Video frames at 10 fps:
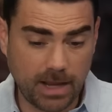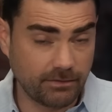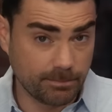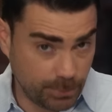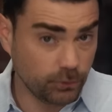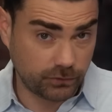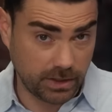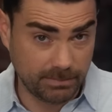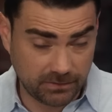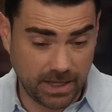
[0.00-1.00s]
having
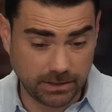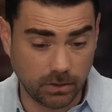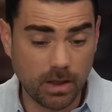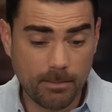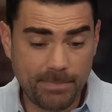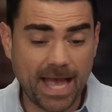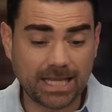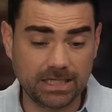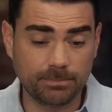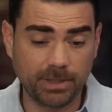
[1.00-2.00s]
boosted McDaniel
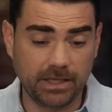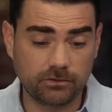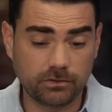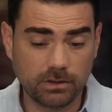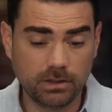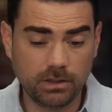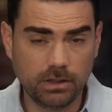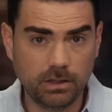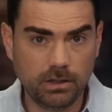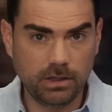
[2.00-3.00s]
back into place,
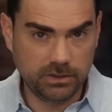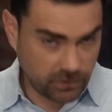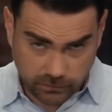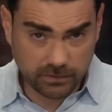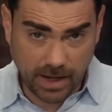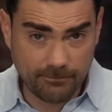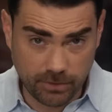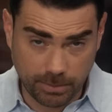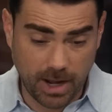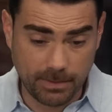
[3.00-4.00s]
just in time for
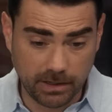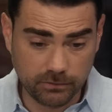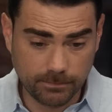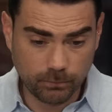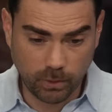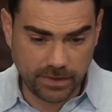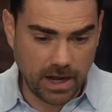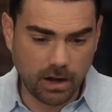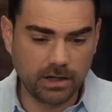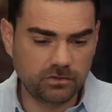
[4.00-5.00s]
the primaries, where the
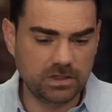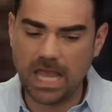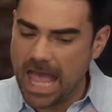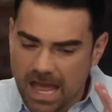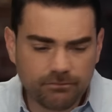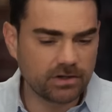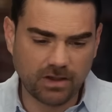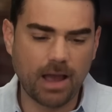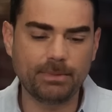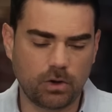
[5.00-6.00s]
RNC, every
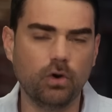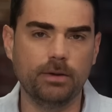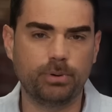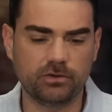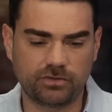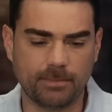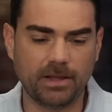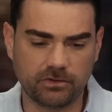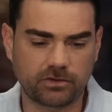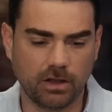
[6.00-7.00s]
time it could, put its thumb
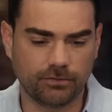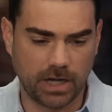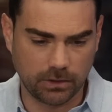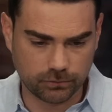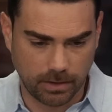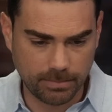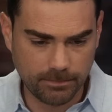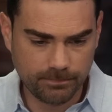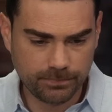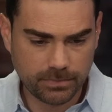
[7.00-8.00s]
on the scale for Donald Trump.
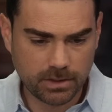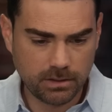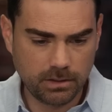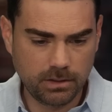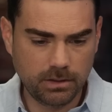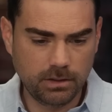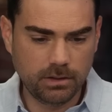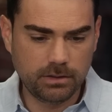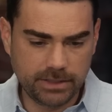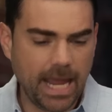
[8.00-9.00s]

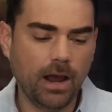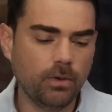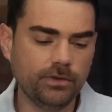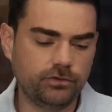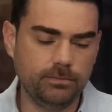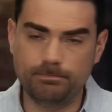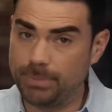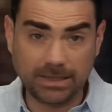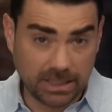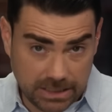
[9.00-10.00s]
Now that she
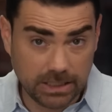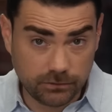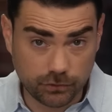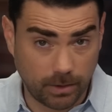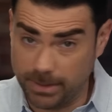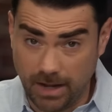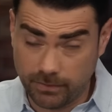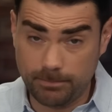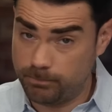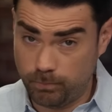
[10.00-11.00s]
bent the knee to Trump in
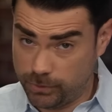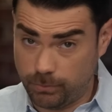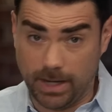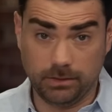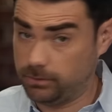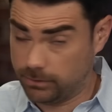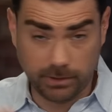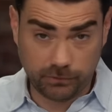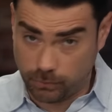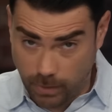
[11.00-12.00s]
every which way,
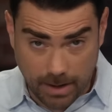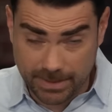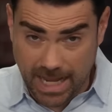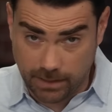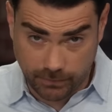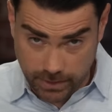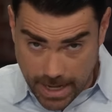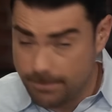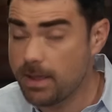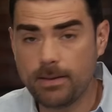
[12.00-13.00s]
literally took Romney out of her
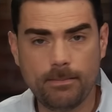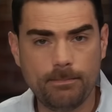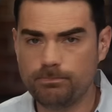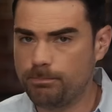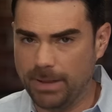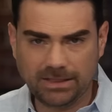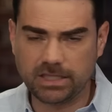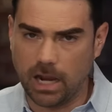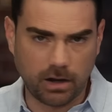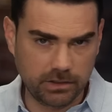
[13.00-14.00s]
name, bent
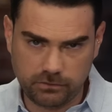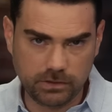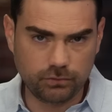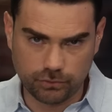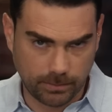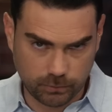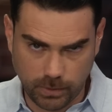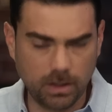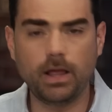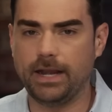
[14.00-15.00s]
the RNC to Trump's
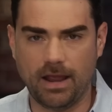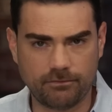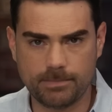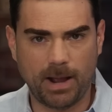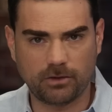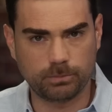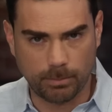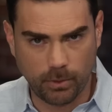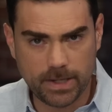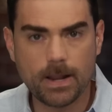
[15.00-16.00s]
will at every possible
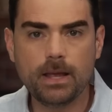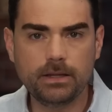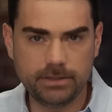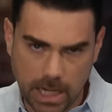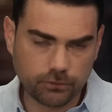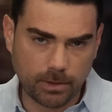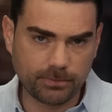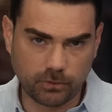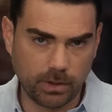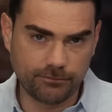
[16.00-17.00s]
point, now Trump
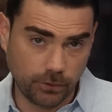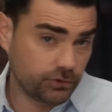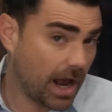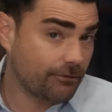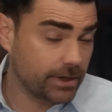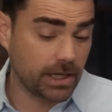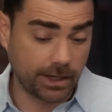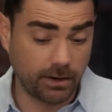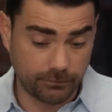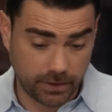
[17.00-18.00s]
is going full Joffrey and
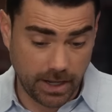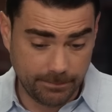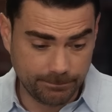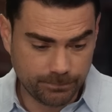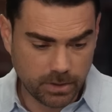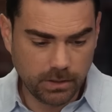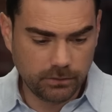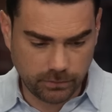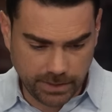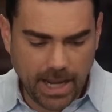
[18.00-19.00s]
cutting off her head.
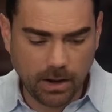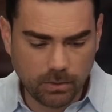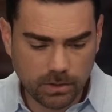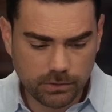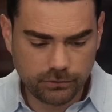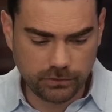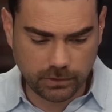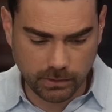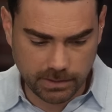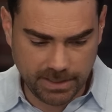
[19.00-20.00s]
So now she's
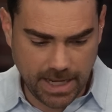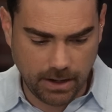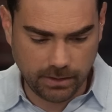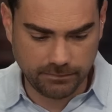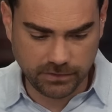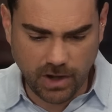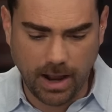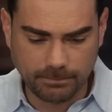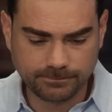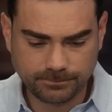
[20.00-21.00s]
going to be out of a
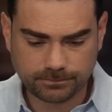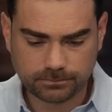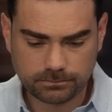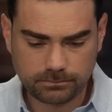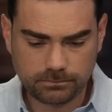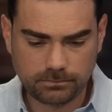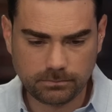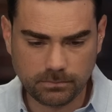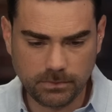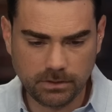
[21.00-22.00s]
job.
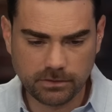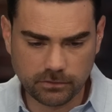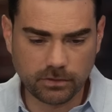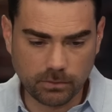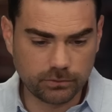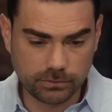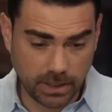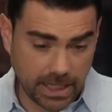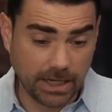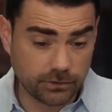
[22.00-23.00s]
This is,
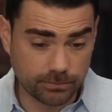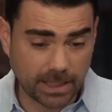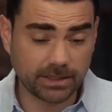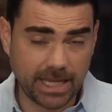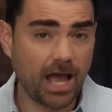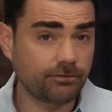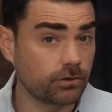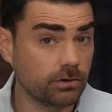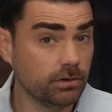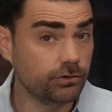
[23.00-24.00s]
again, directly
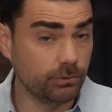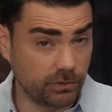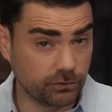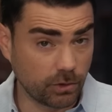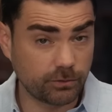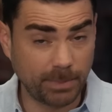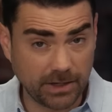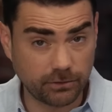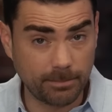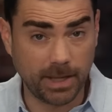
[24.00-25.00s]
after she was endorsed
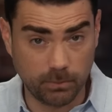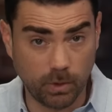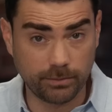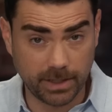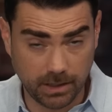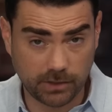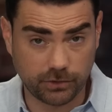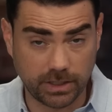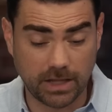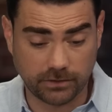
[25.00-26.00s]
by Trump and won
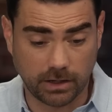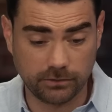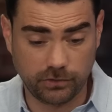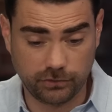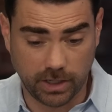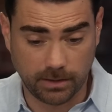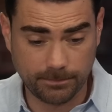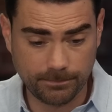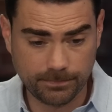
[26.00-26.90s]
re-election as RNC chair.